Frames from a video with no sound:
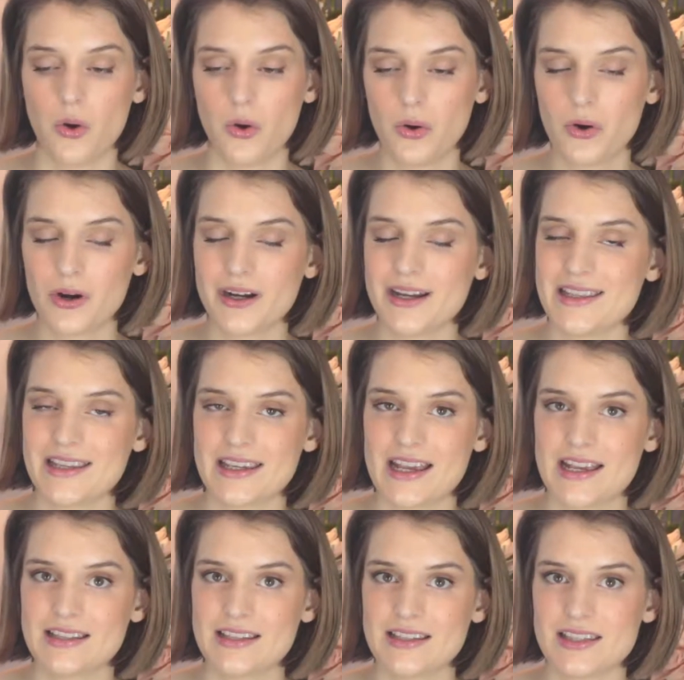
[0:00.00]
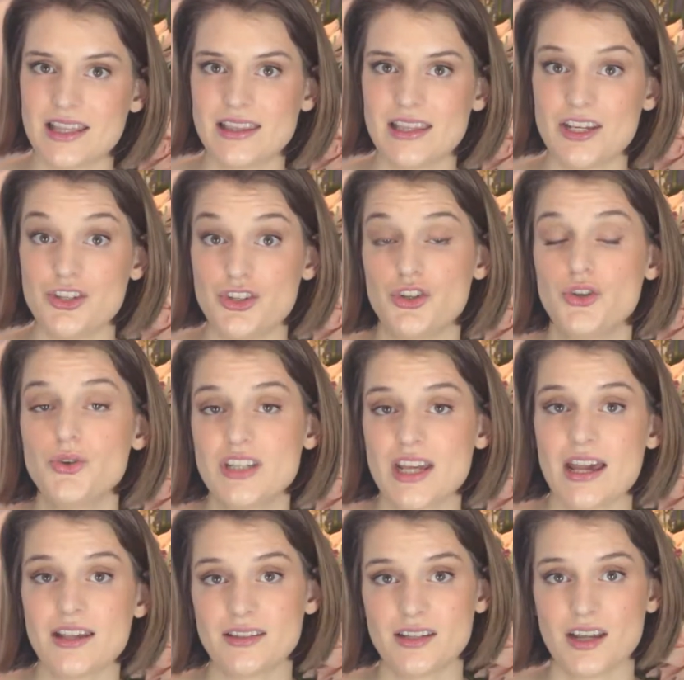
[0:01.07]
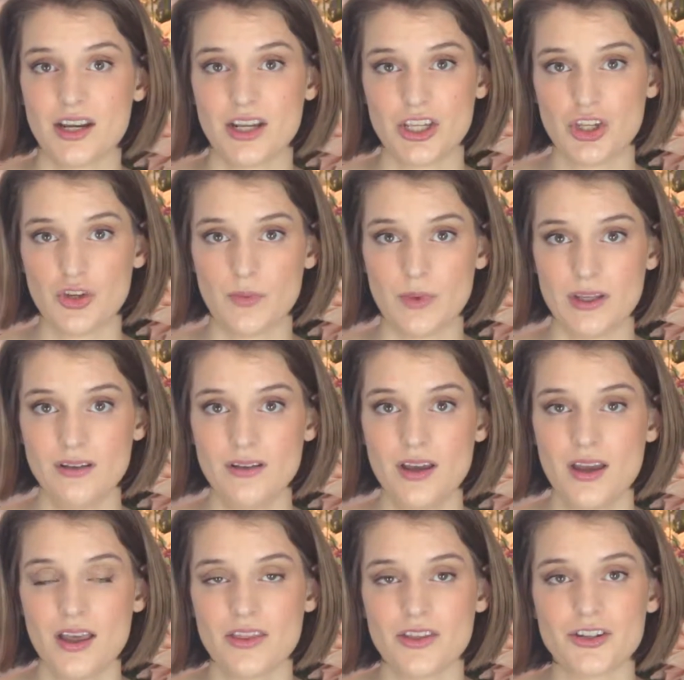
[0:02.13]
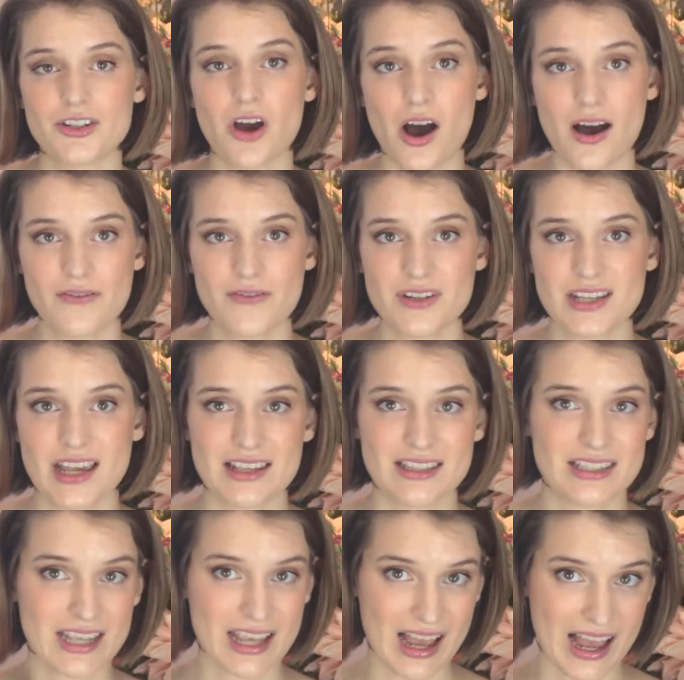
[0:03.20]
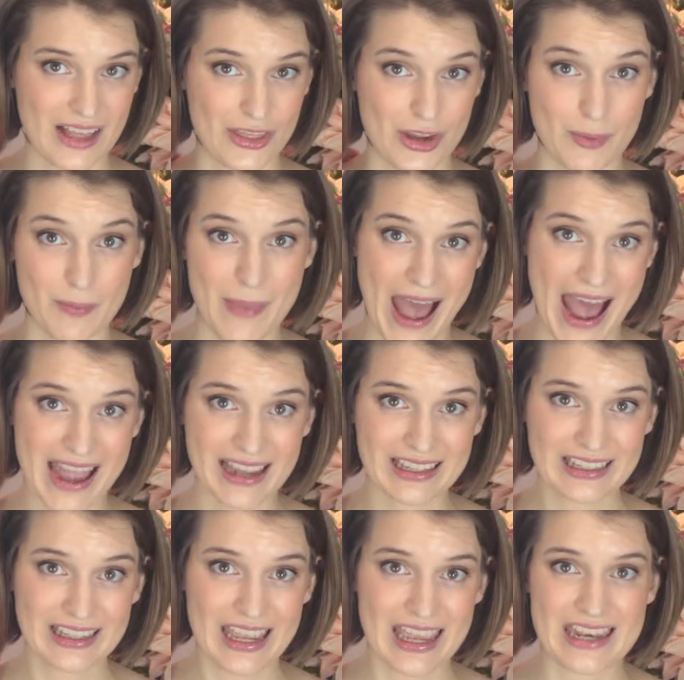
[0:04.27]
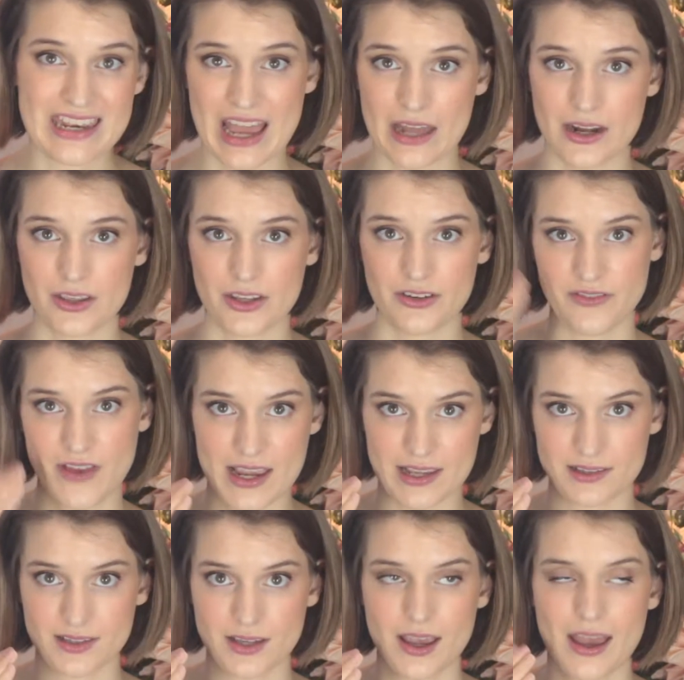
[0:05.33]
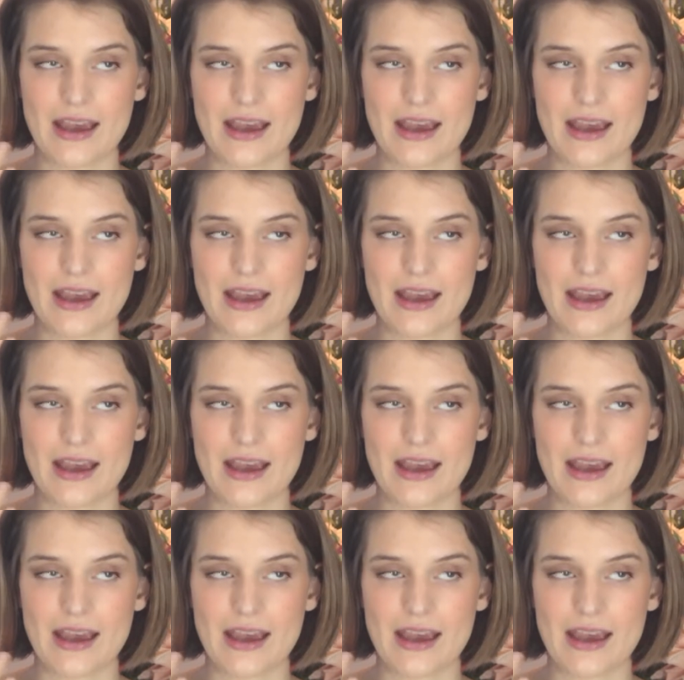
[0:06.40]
Or in the cases that they do test on a human, they're often testing on their back and not on their face.